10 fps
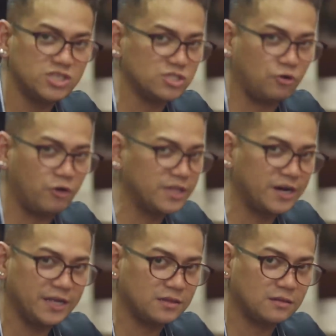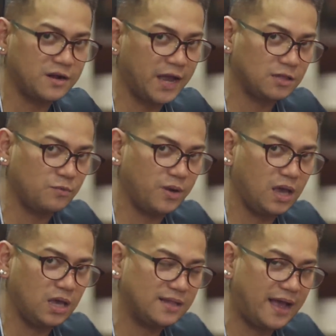Just order it right
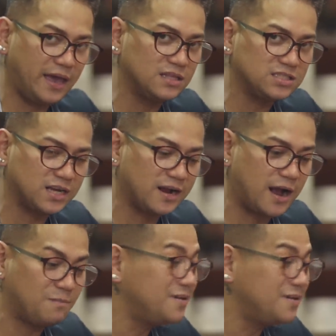away in Instagram.